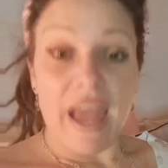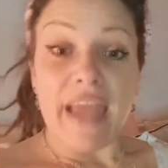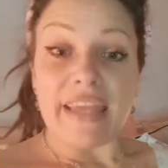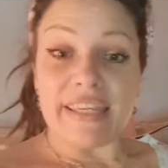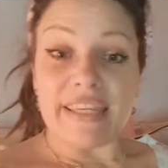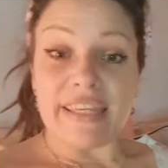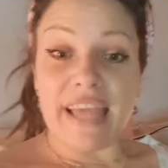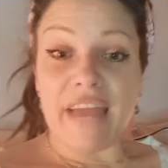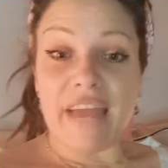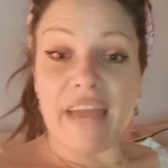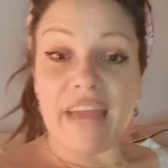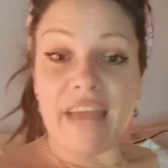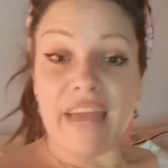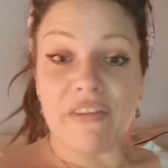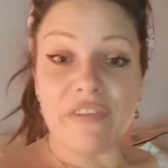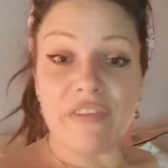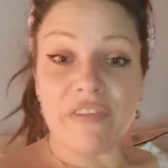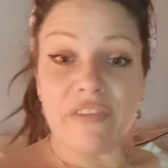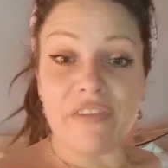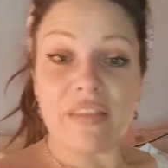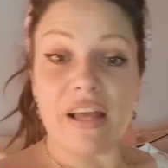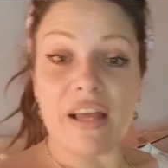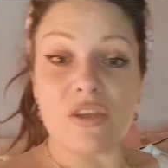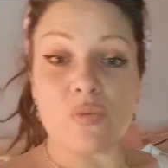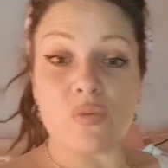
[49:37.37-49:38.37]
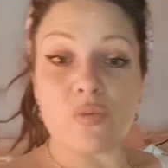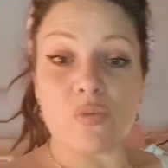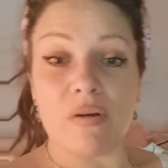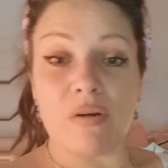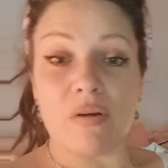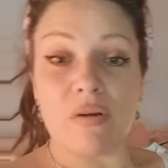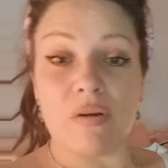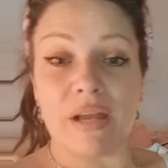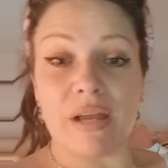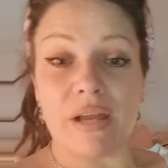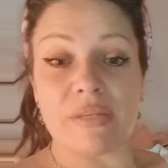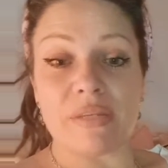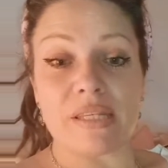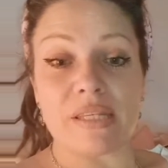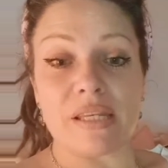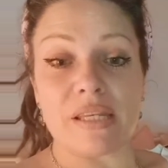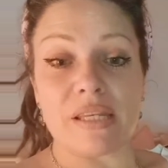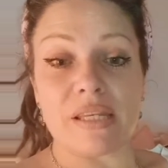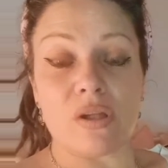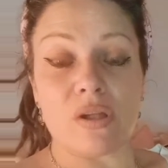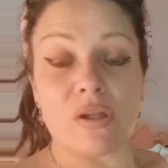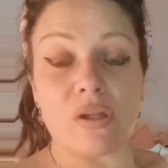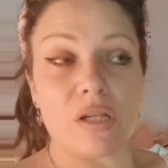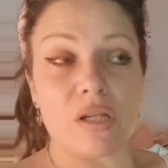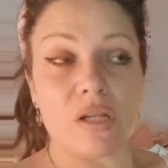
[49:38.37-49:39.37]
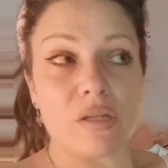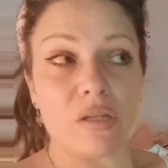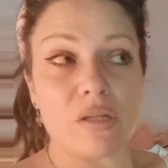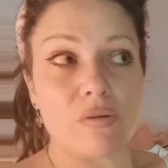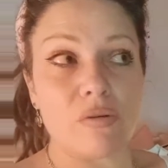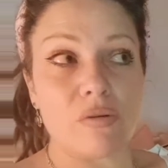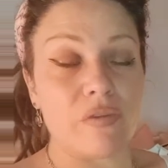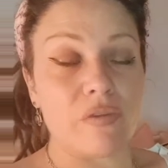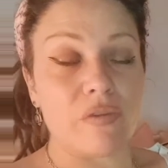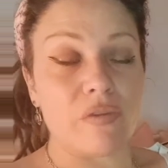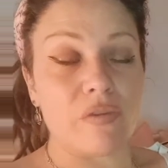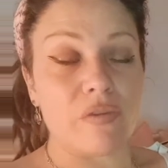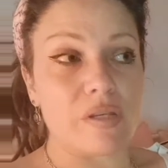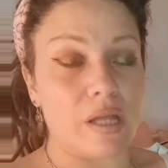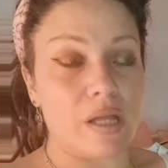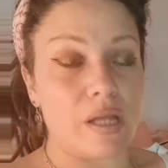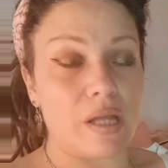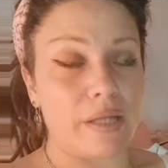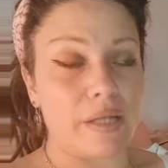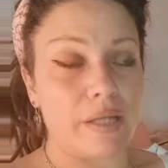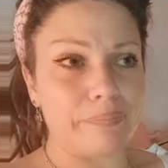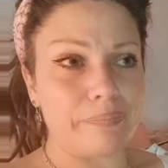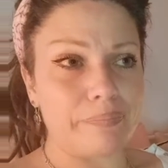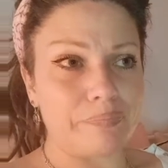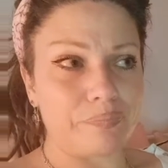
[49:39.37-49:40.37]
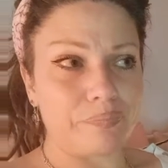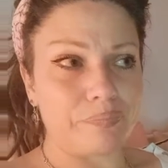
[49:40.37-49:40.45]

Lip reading: Yeah, I think that as well, Captain Sea Salt. I don't know if it's like,